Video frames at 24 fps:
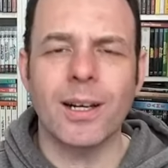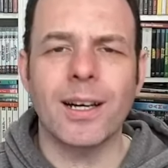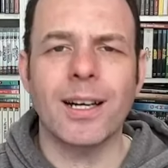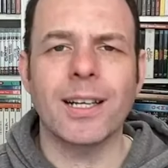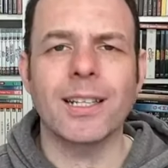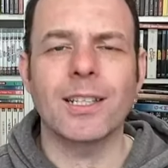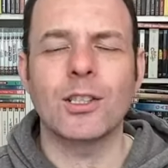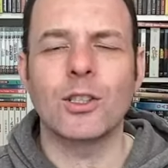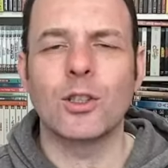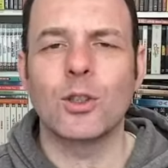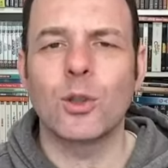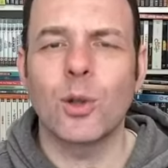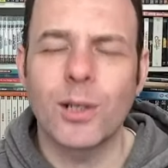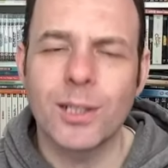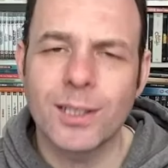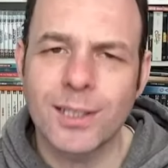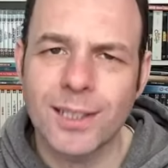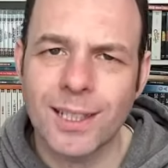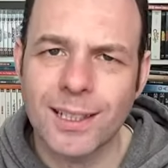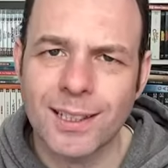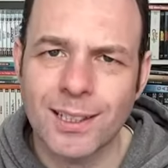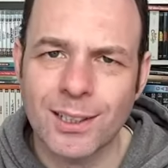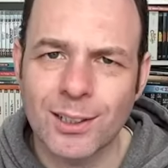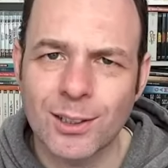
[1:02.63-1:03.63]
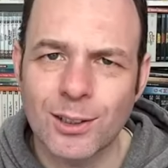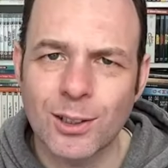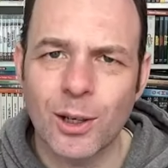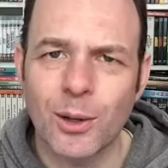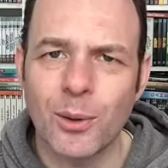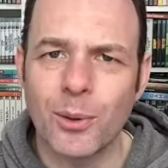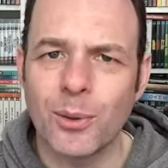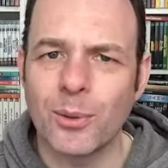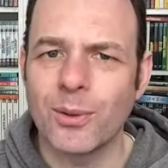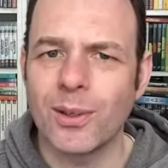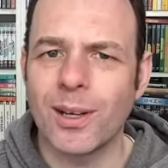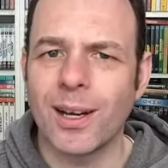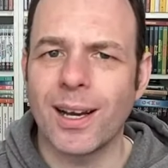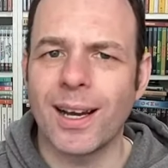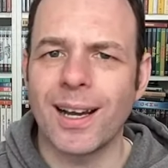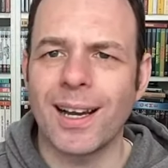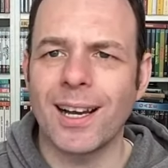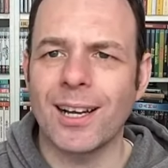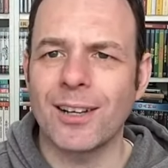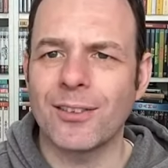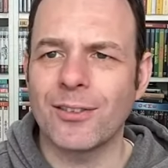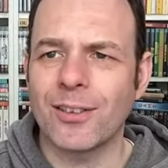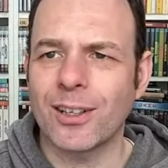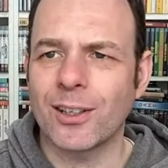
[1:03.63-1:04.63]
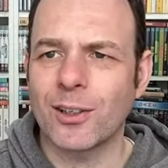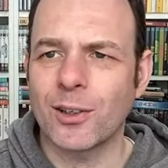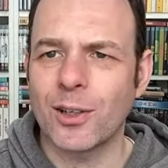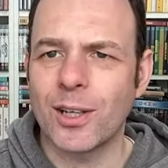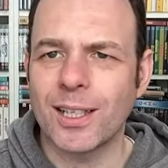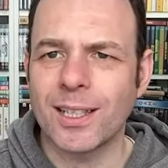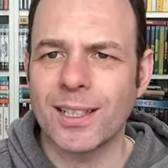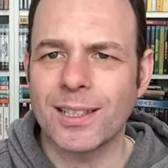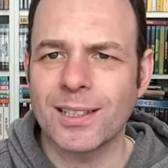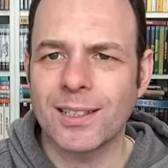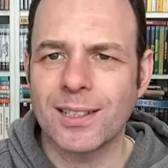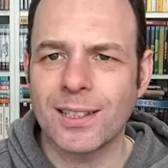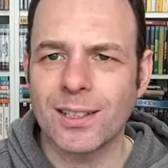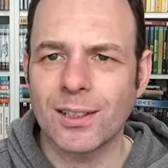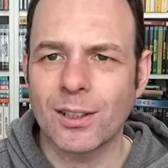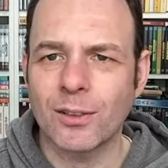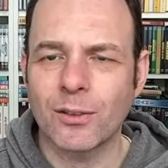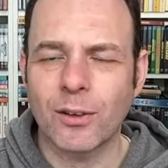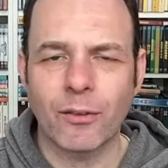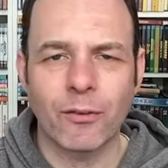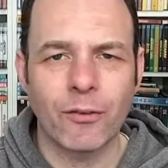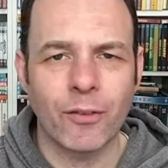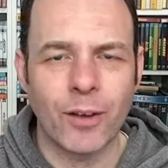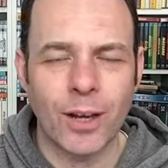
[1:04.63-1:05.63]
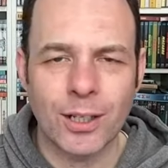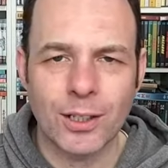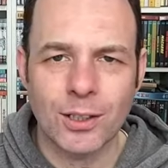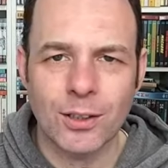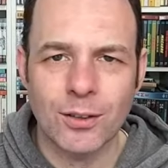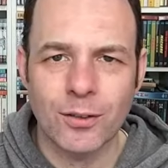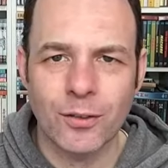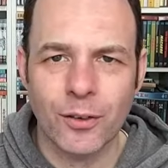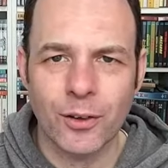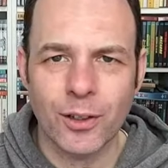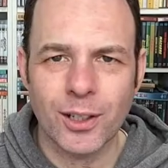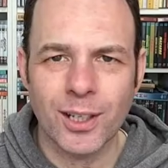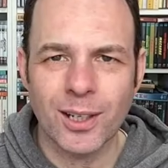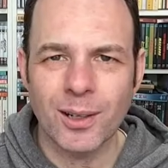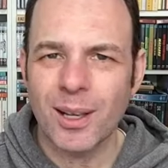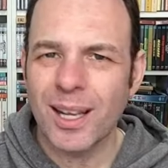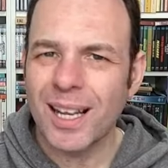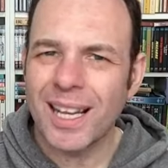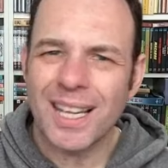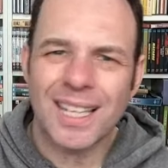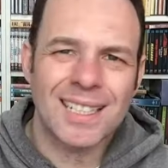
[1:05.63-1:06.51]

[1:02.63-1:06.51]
I enjoy sitting down. I have a great deal of affection for it.